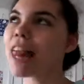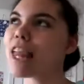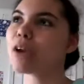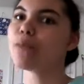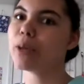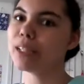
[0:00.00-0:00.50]

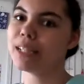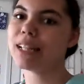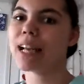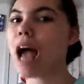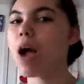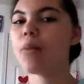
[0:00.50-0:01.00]
Like, really,
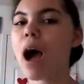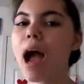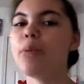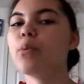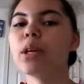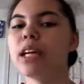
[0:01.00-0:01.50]
like,
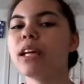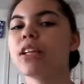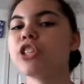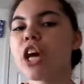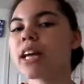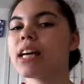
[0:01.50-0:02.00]
I
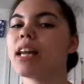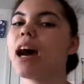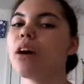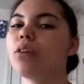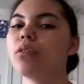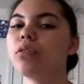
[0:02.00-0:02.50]
wouldn't check it
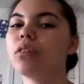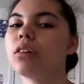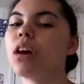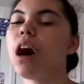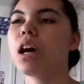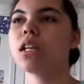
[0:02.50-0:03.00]
out,
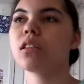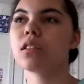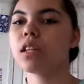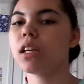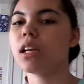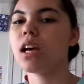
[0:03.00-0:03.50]

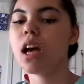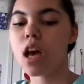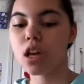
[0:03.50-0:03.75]
honestly.